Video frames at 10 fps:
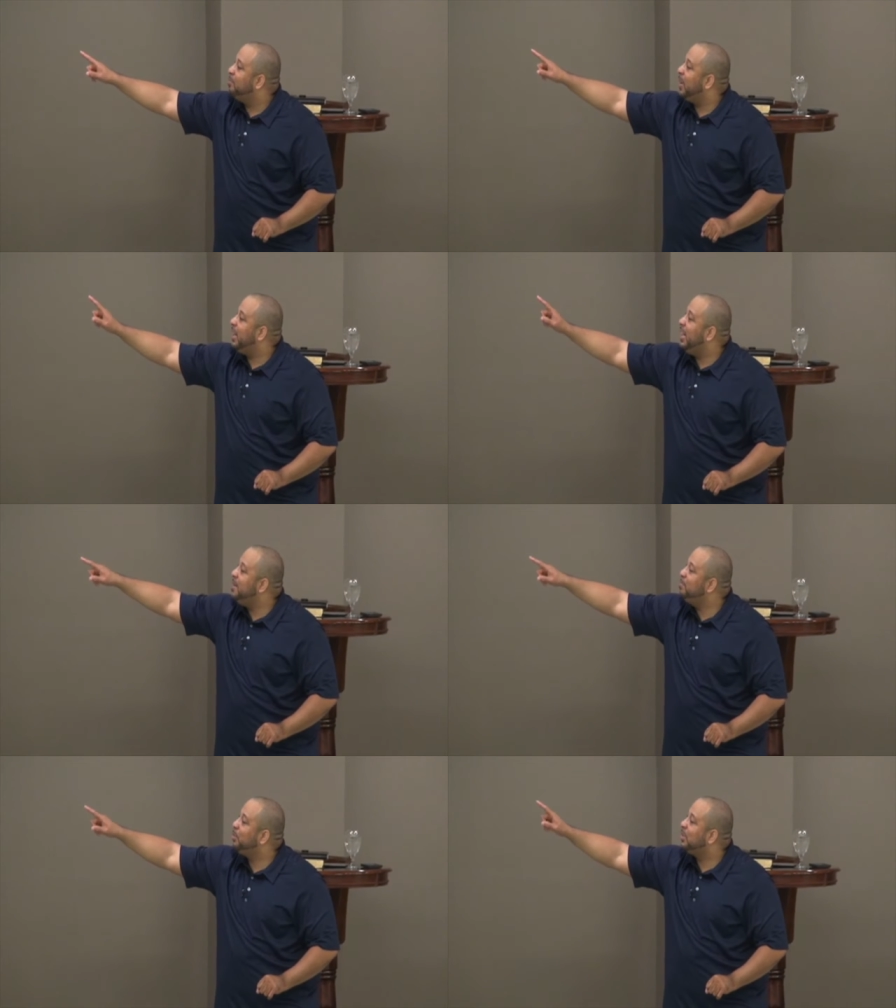But in
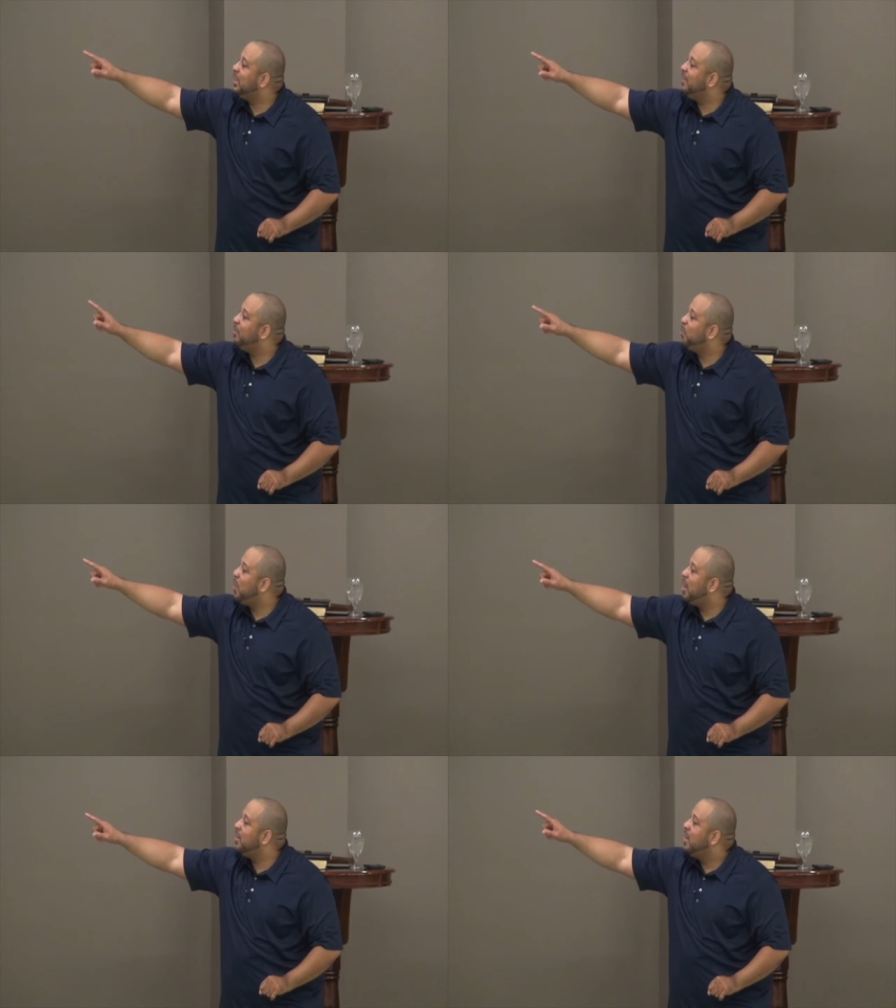Hebrews 11
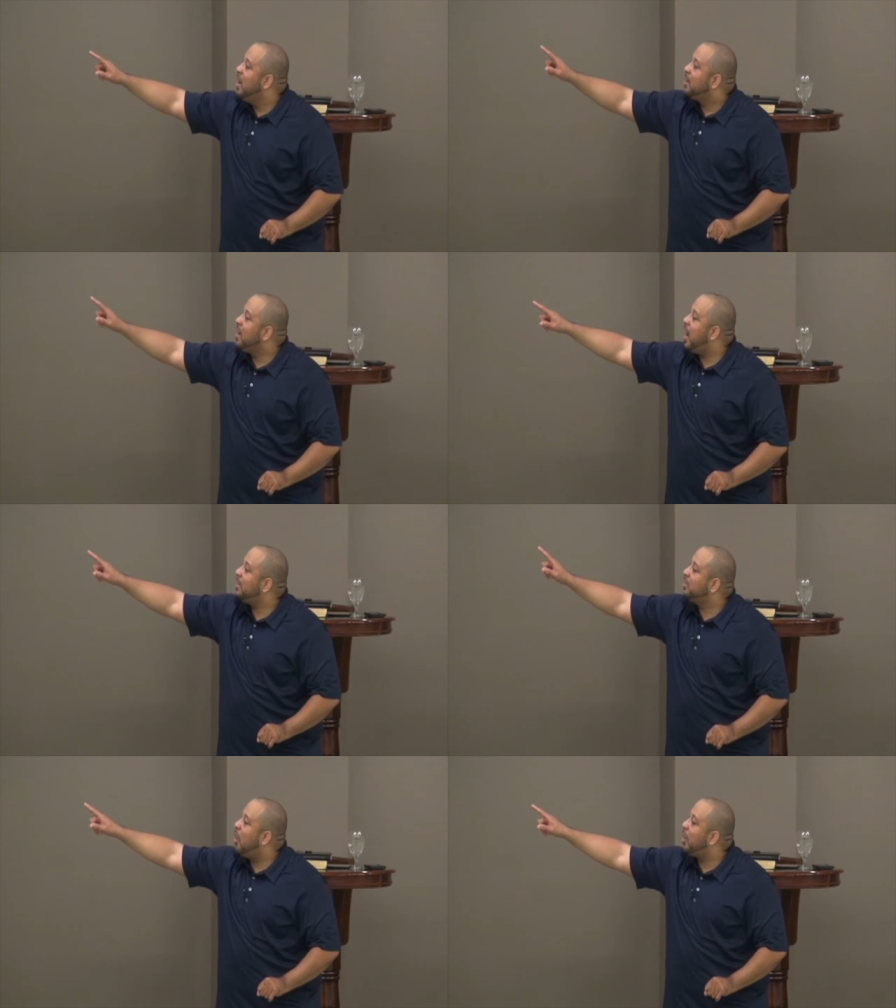1, God
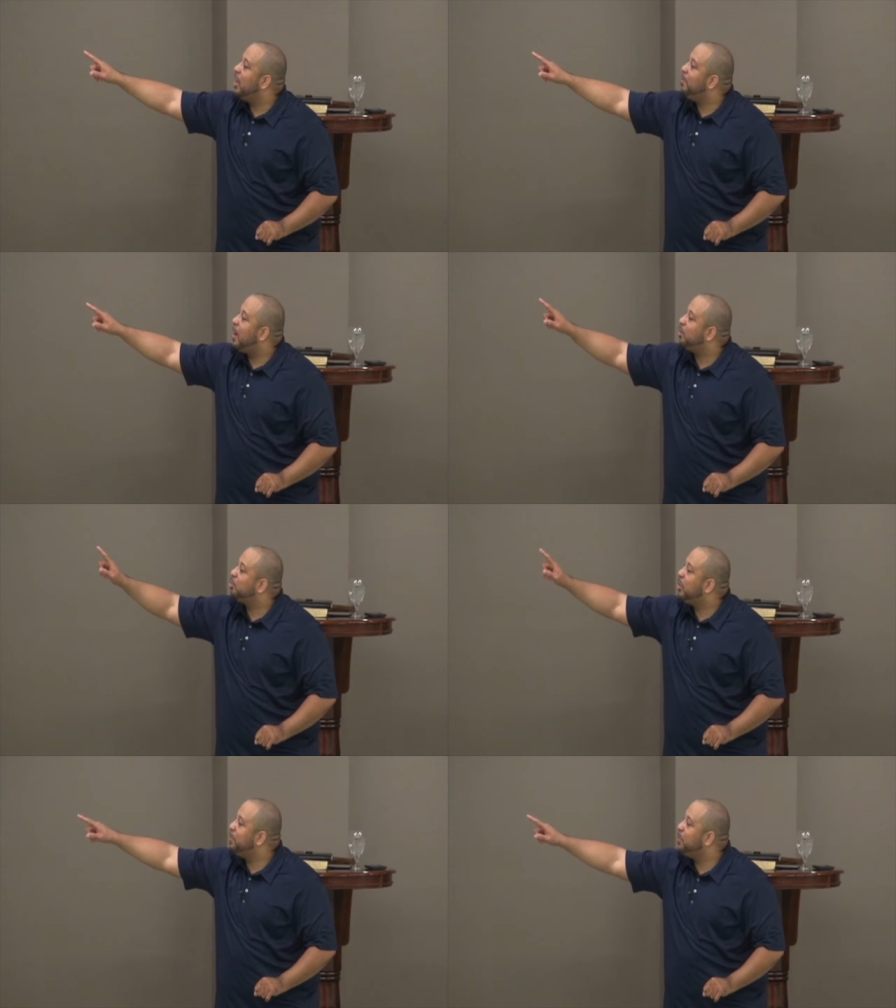is talking about a
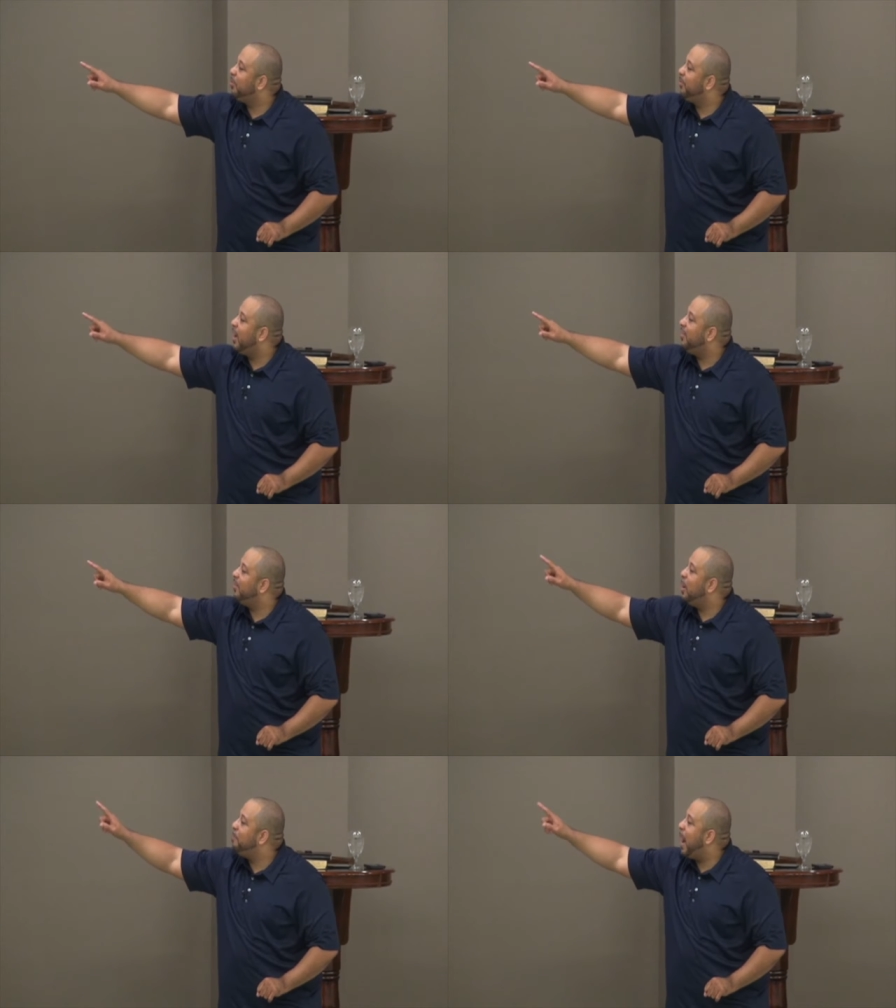scriptural faith,
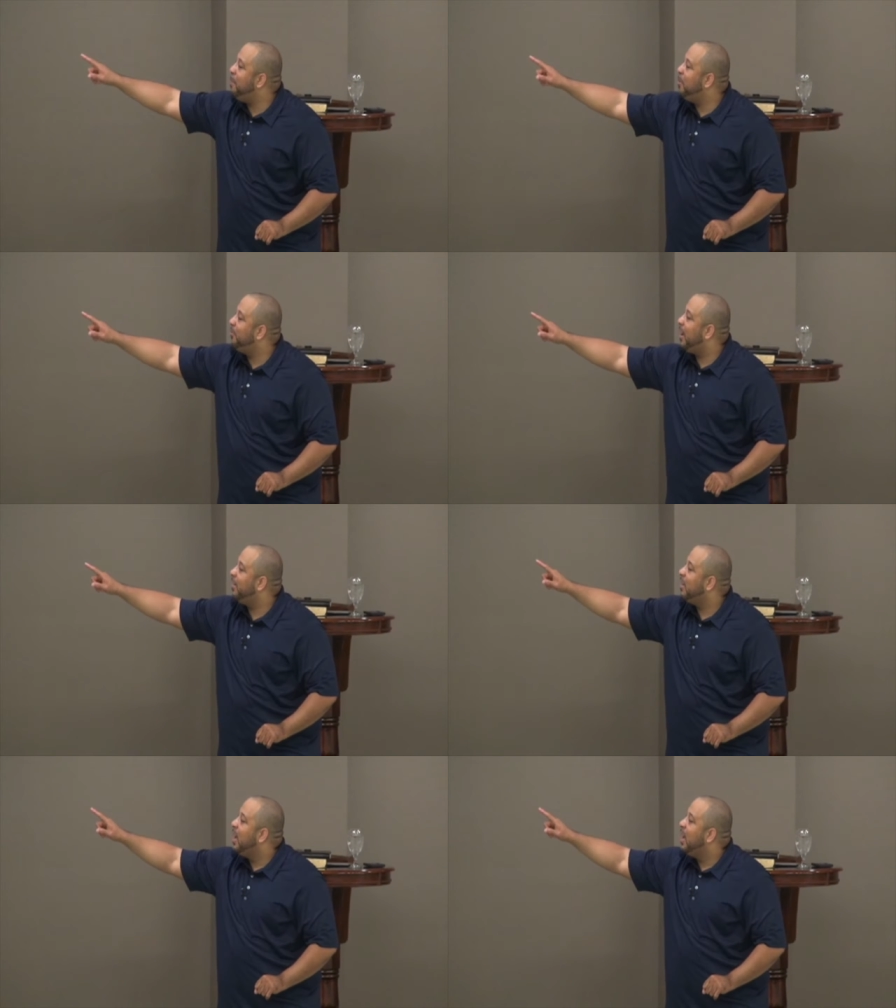a Bible faith.